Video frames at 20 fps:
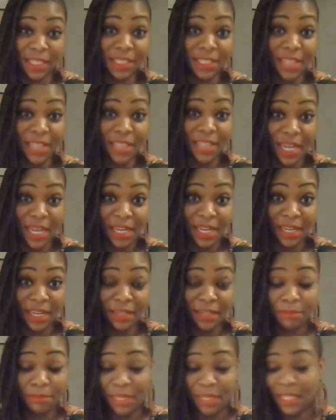excited
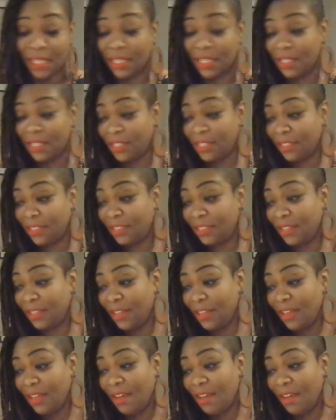because